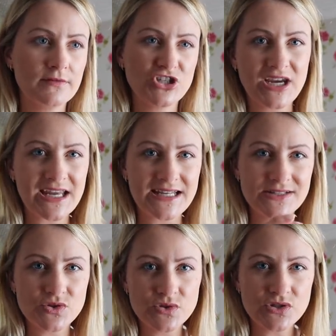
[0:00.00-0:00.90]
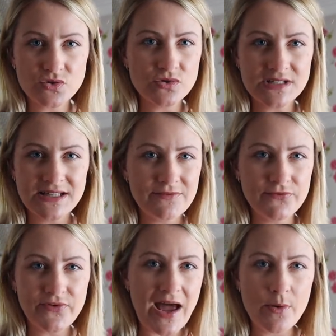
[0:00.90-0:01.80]
chicken in soy sauce and then
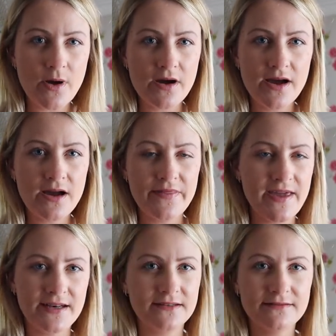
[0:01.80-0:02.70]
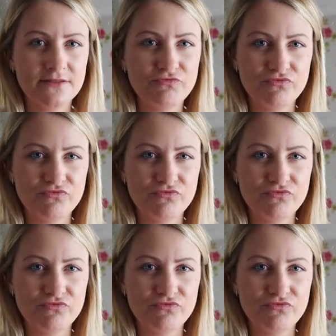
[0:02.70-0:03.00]
flour and then,